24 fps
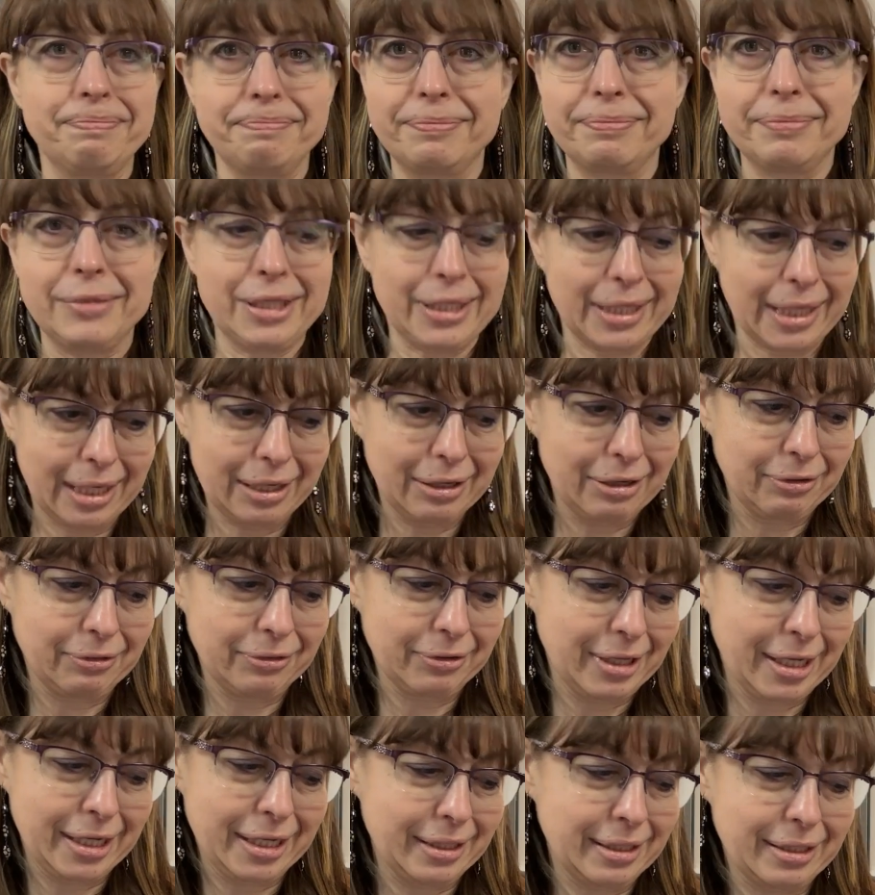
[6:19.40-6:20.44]

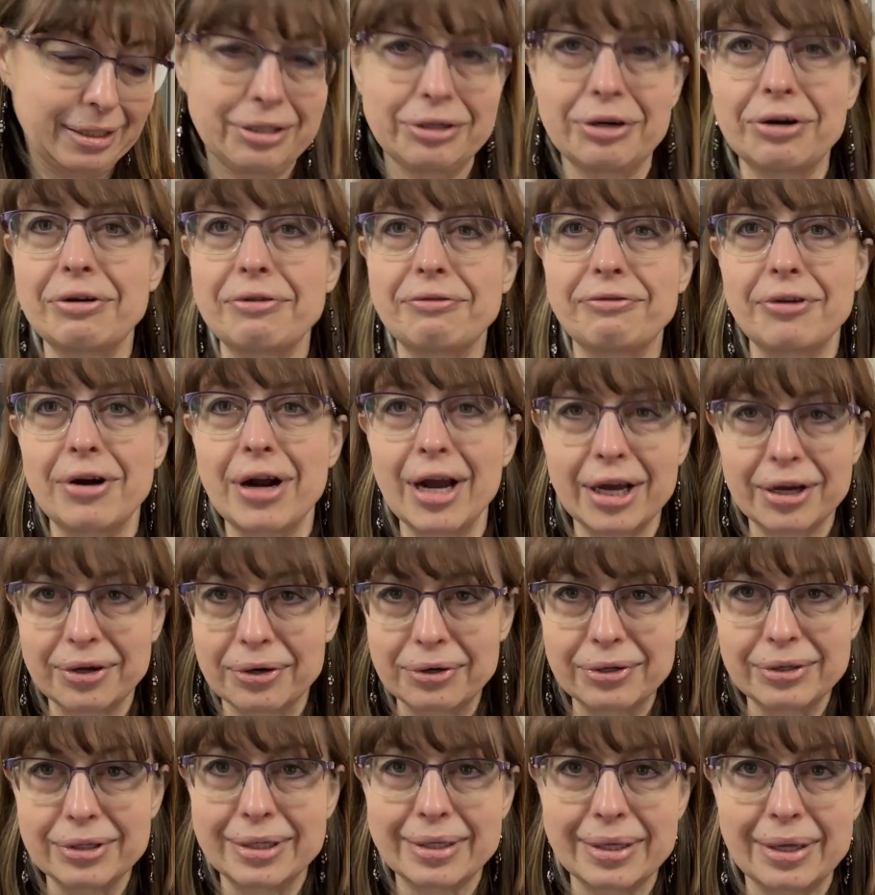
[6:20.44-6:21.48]
skillet stir-fry
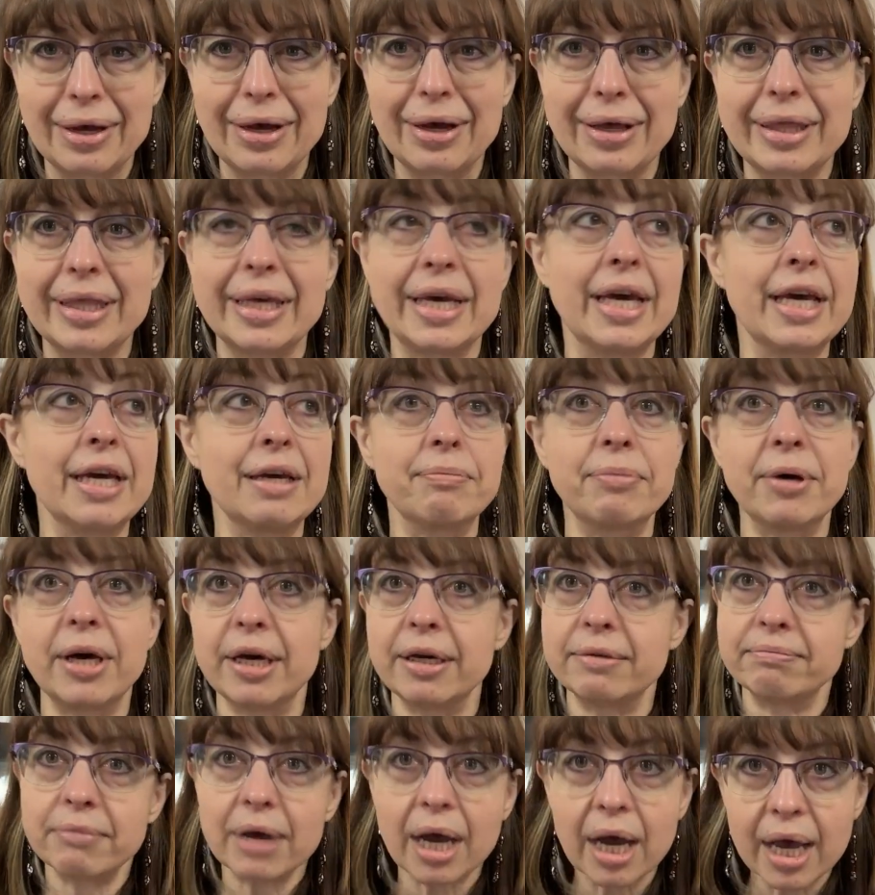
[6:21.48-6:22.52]
coleslaw thing,
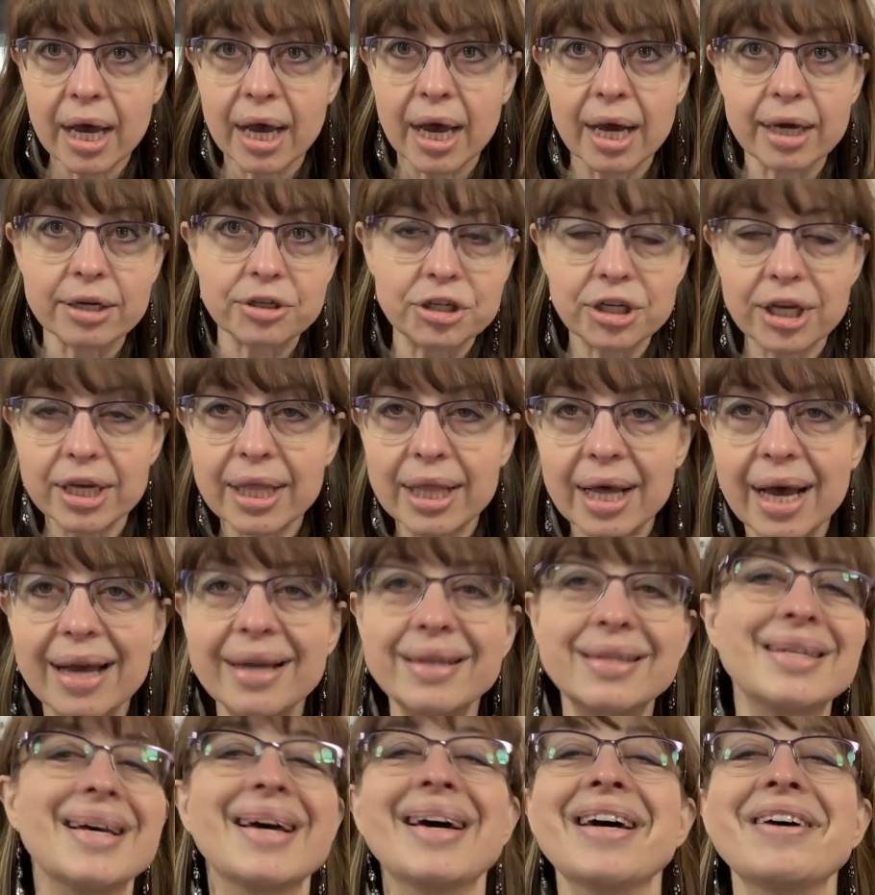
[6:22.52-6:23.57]
but I actually
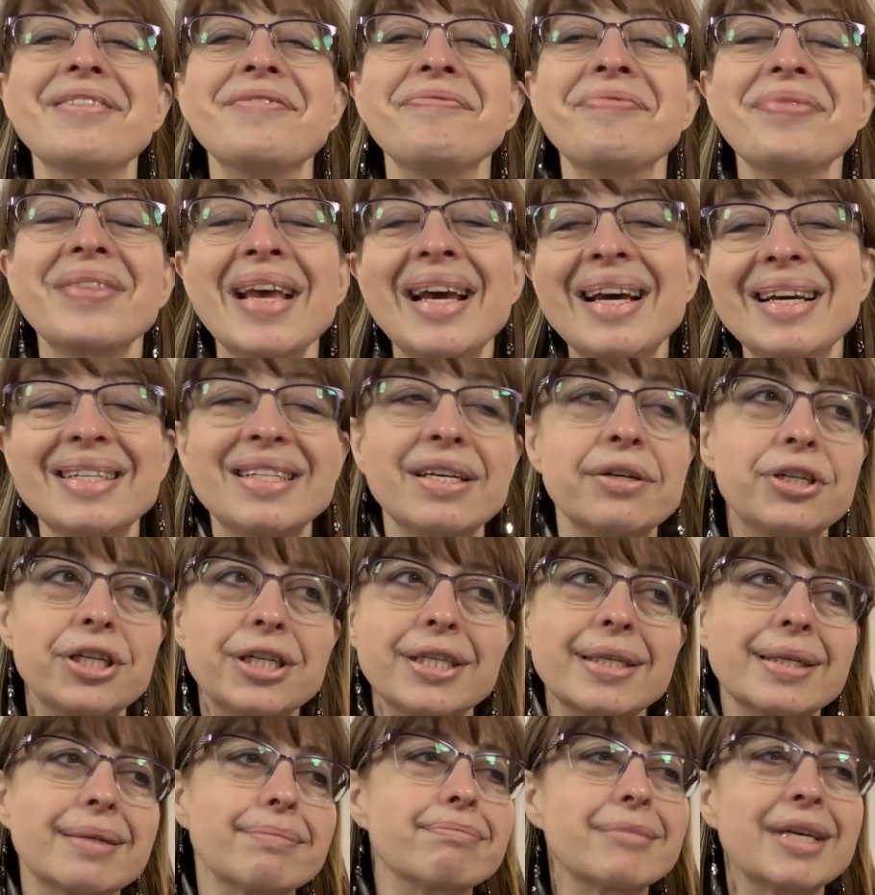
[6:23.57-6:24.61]
liked it. So
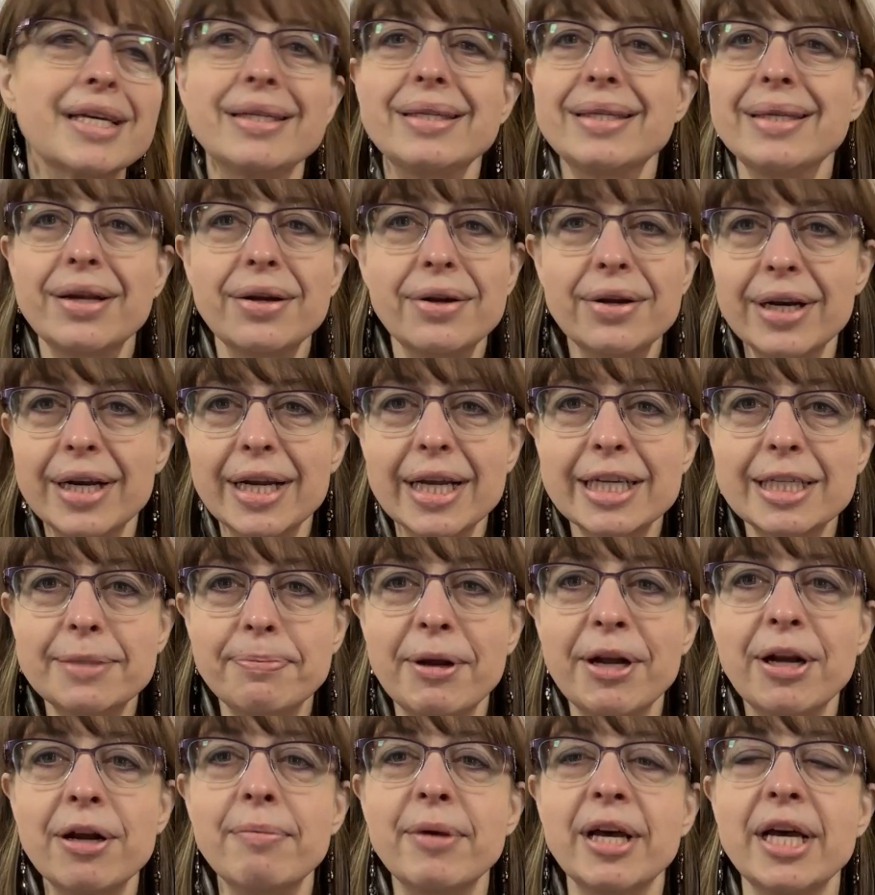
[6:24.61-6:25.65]
just consider it an
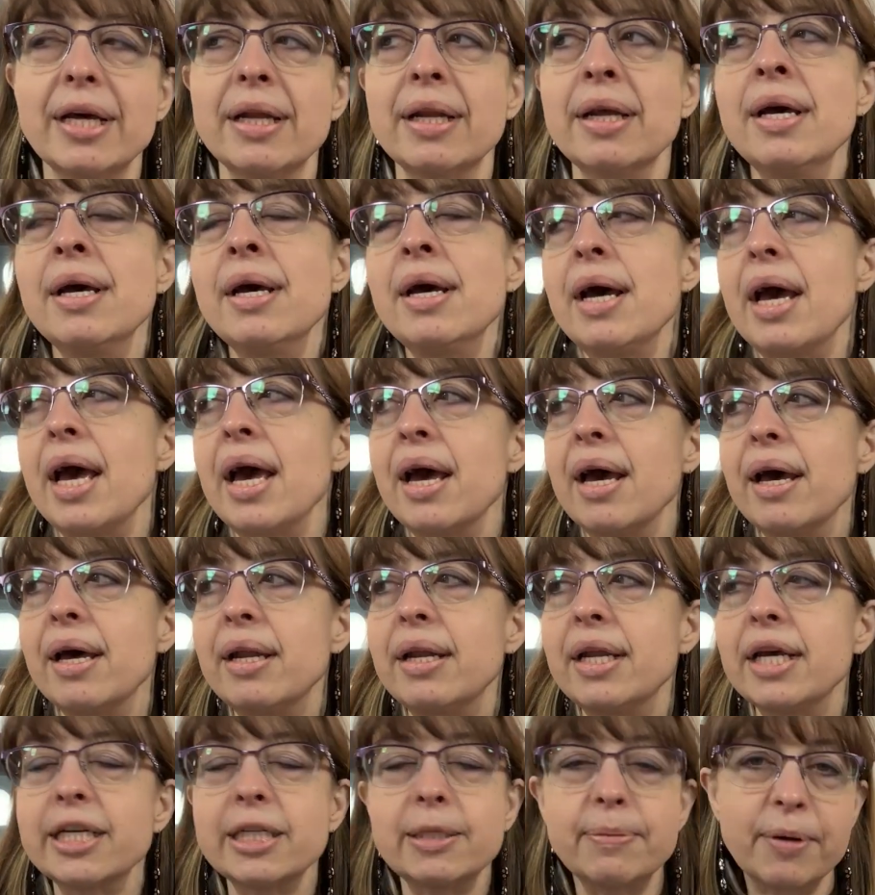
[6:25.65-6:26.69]
experiment, and
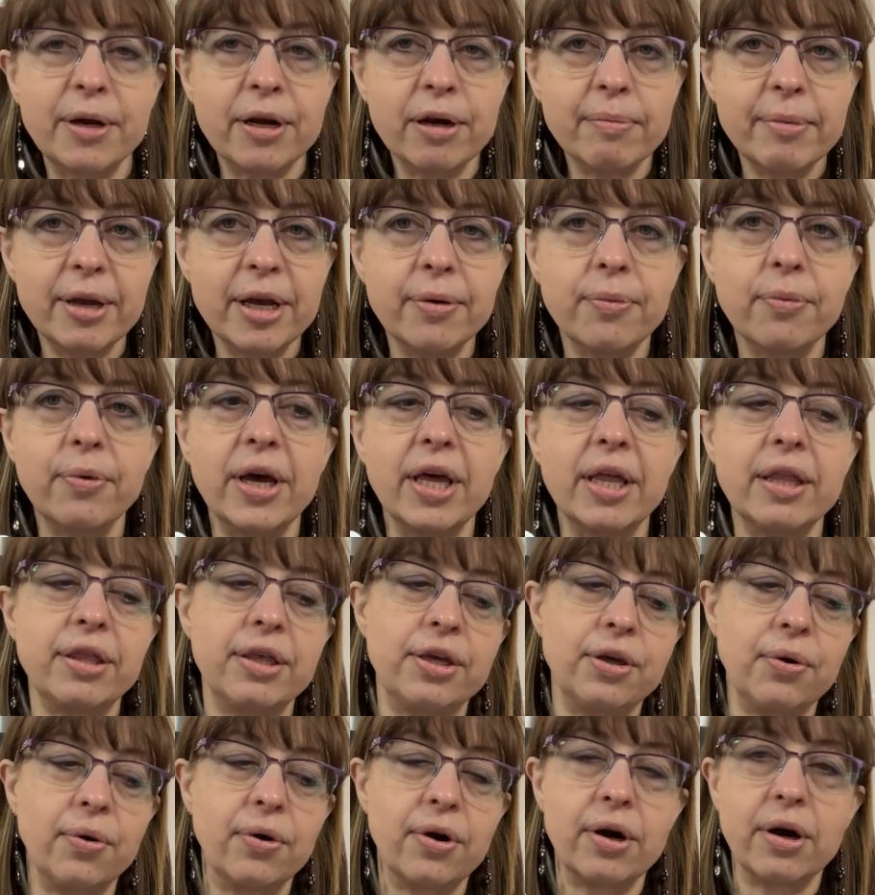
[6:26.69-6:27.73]
experiment with
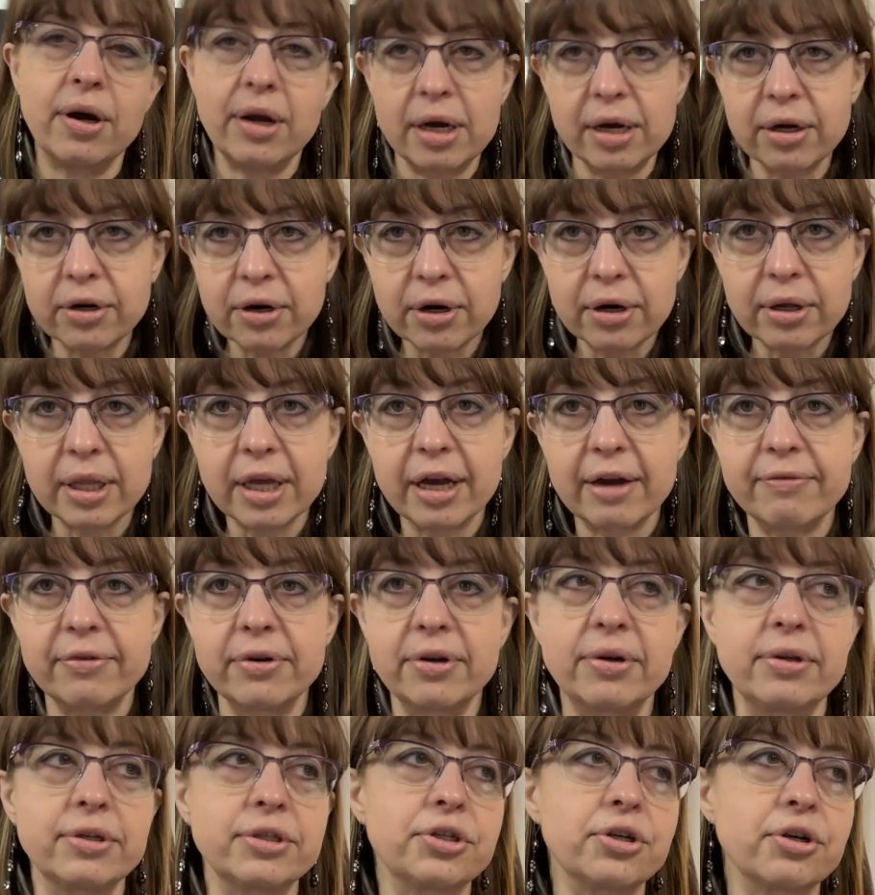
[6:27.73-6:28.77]
your hunger
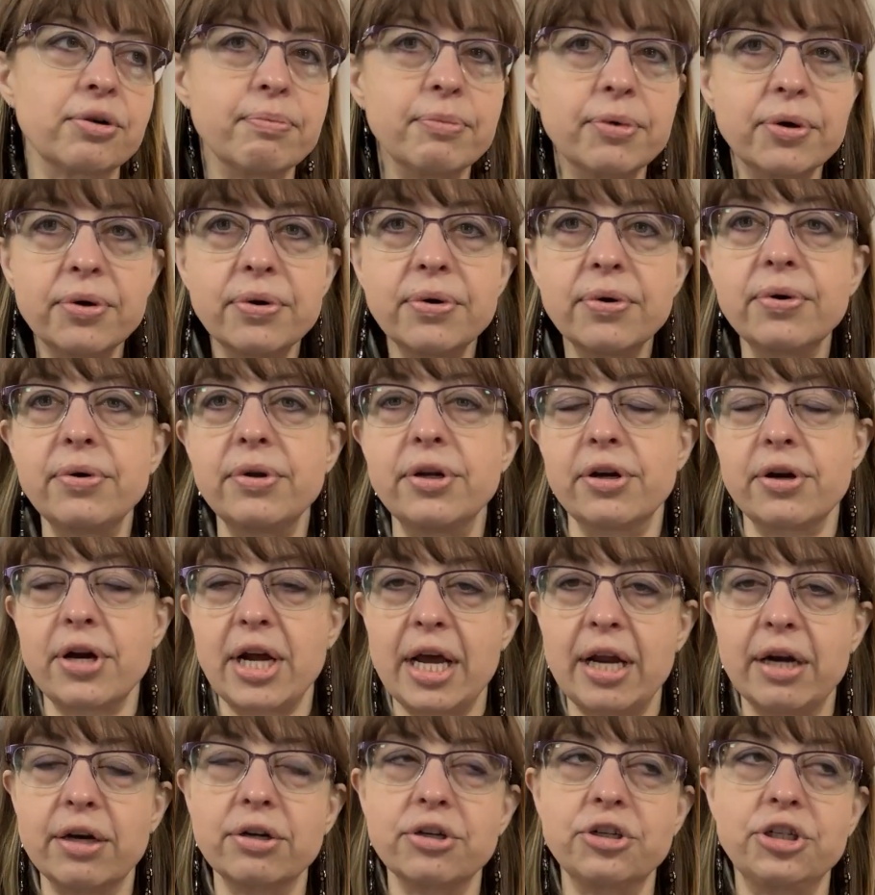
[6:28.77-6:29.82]
levels, your mood, your
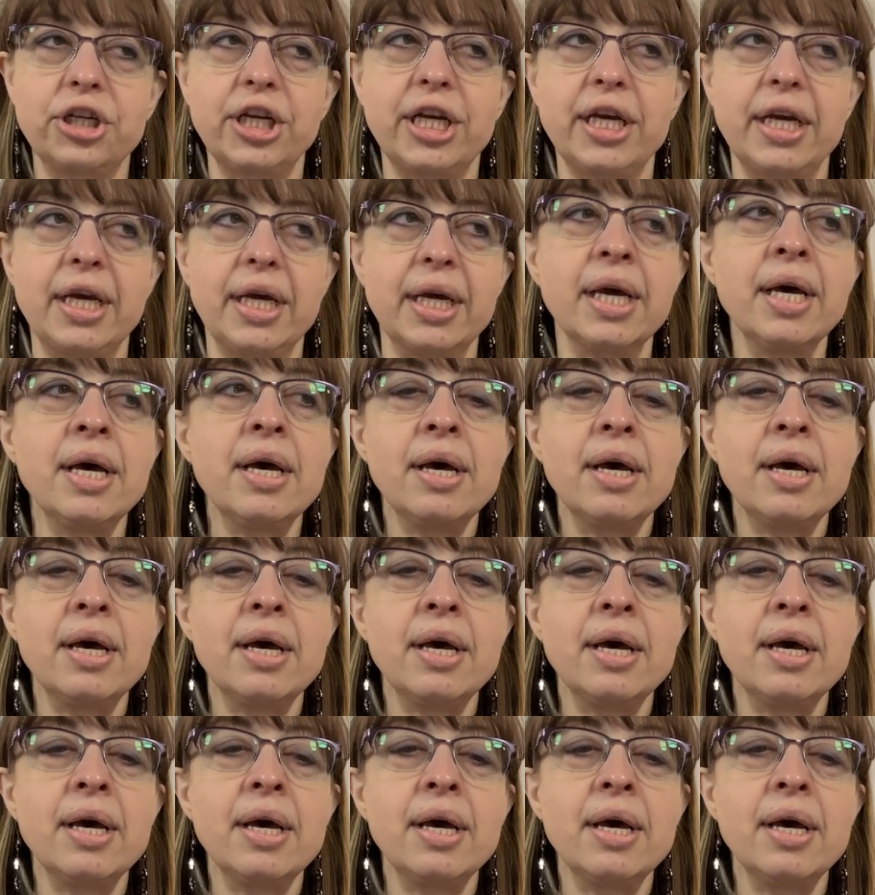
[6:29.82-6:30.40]
energy.